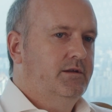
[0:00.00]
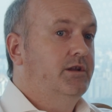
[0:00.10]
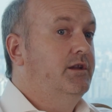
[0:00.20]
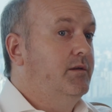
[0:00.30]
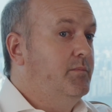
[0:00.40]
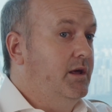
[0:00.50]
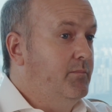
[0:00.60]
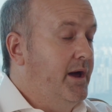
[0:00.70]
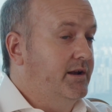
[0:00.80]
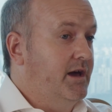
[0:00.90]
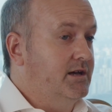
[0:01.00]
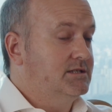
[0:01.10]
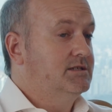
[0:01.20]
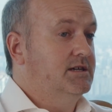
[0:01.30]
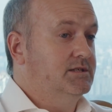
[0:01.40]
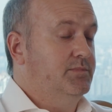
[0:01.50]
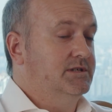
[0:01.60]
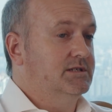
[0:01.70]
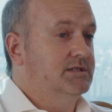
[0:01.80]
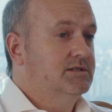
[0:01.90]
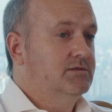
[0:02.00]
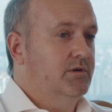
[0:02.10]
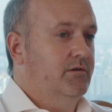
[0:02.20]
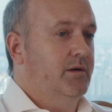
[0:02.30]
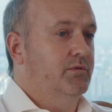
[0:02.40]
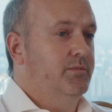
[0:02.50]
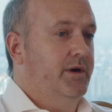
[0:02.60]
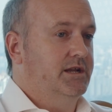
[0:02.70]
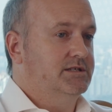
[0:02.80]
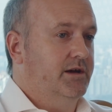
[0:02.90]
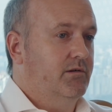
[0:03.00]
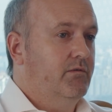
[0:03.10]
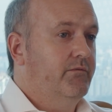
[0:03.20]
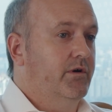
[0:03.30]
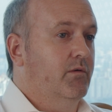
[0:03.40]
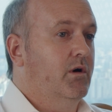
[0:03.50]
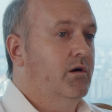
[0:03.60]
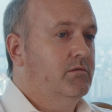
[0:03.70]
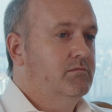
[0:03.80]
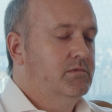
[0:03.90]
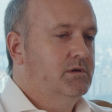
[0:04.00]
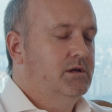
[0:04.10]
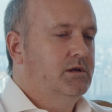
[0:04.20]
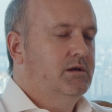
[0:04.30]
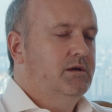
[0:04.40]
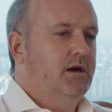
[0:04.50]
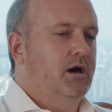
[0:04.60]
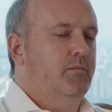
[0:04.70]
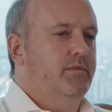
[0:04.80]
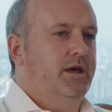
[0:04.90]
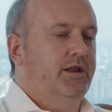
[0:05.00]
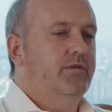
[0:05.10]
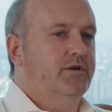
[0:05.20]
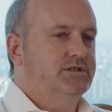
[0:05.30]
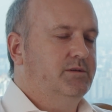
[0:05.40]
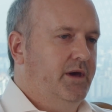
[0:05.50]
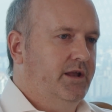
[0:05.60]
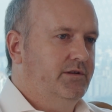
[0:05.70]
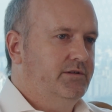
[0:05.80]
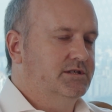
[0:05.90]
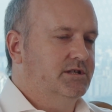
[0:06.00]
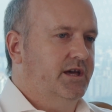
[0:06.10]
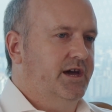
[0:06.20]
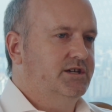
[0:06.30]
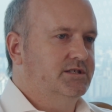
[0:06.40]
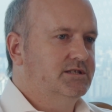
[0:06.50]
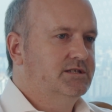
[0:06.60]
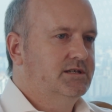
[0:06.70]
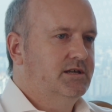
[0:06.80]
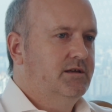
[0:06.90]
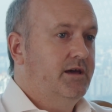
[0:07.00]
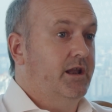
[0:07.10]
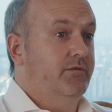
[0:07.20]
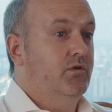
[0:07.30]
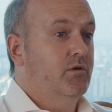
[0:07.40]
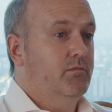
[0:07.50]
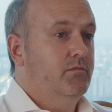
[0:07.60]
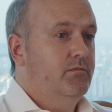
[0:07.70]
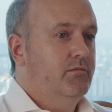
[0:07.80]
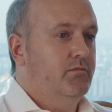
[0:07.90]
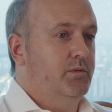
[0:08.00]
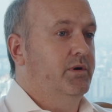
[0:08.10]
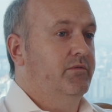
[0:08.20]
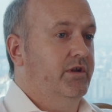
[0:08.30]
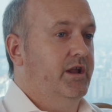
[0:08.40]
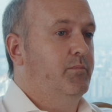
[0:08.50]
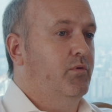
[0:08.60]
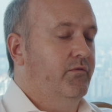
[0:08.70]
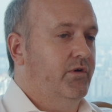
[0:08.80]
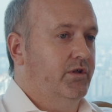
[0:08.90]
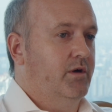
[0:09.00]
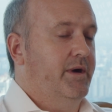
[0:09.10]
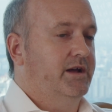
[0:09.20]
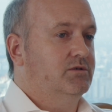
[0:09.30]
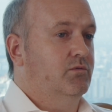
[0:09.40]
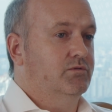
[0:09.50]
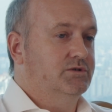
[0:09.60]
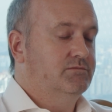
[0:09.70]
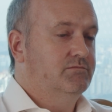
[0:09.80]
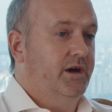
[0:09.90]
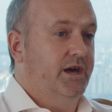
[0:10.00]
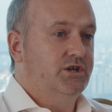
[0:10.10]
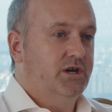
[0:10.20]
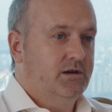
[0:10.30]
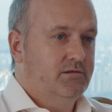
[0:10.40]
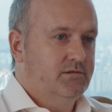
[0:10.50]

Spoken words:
It didn't impact us as a business. We were able to manage that very well. And in those demand dislocations out of Europe, we pivoted our portfolio back towards Asia,